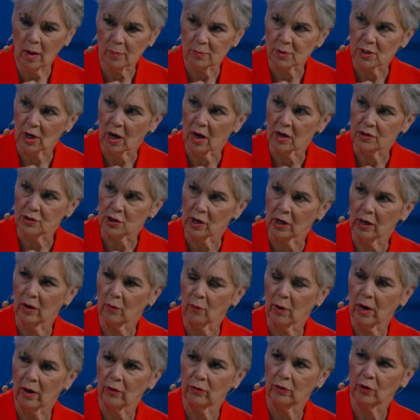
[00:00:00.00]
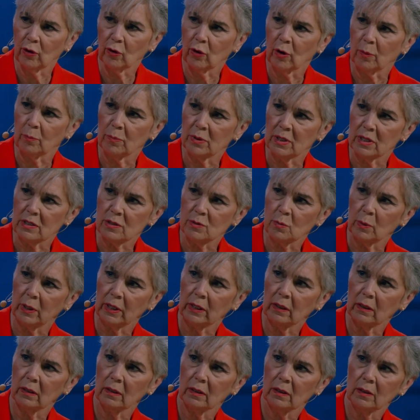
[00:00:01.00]
hopscotching around Europe this
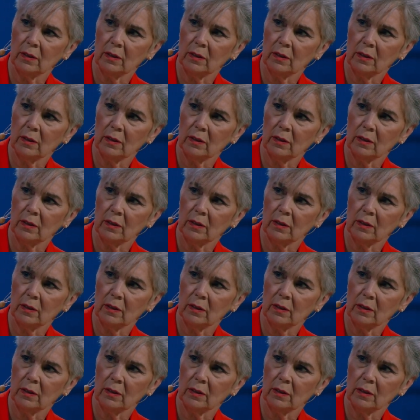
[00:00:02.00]
week.